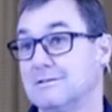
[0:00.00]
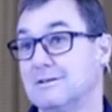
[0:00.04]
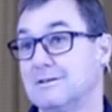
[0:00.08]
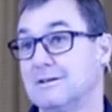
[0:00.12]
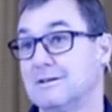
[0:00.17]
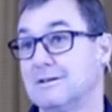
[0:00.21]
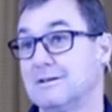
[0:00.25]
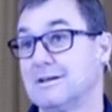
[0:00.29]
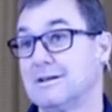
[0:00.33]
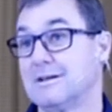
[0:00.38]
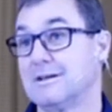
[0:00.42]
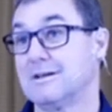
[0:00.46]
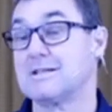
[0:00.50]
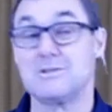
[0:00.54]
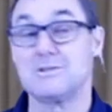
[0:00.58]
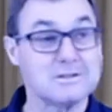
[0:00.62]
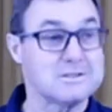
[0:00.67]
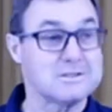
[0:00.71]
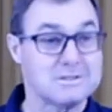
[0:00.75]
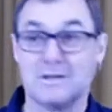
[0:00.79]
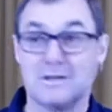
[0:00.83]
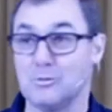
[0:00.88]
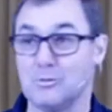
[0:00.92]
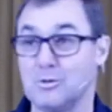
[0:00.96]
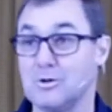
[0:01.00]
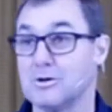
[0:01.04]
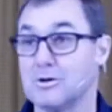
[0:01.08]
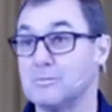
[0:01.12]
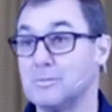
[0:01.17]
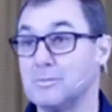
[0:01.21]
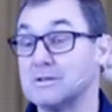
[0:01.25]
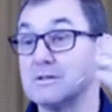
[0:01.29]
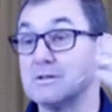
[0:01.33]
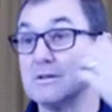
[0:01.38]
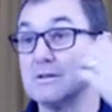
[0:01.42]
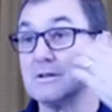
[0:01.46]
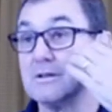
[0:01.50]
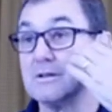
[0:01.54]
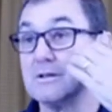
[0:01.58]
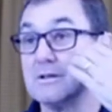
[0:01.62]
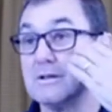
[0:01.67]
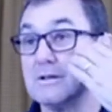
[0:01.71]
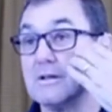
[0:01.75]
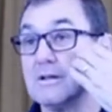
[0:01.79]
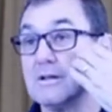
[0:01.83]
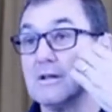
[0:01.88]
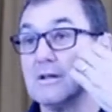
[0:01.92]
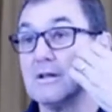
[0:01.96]
As long as it's going to work. But
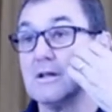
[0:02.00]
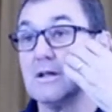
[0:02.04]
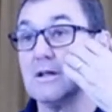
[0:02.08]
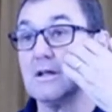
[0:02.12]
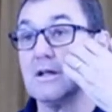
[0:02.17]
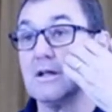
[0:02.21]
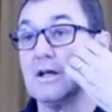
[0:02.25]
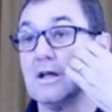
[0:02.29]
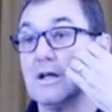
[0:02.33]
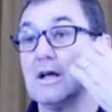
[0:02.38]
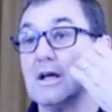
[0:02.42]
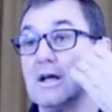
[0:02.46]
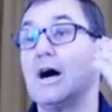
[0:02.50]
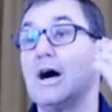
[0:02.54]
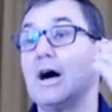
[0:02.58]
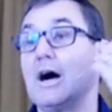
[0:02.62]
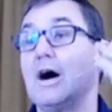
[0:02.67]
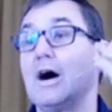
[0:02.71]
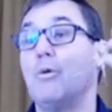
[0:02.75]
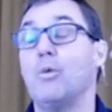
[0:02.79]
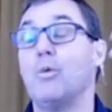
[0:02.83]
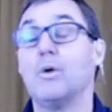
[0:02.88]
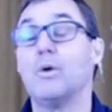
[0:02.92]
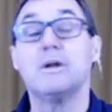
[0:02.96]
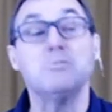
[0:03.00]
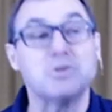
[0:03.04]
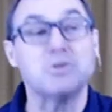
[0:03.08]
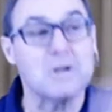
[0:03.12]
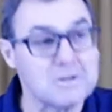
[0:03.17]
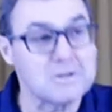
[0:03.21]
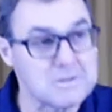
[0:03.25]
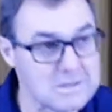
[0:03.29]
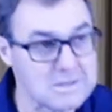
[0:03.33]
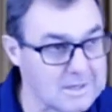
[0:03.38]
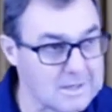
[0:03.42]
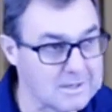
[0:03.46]
what I'm trying to say,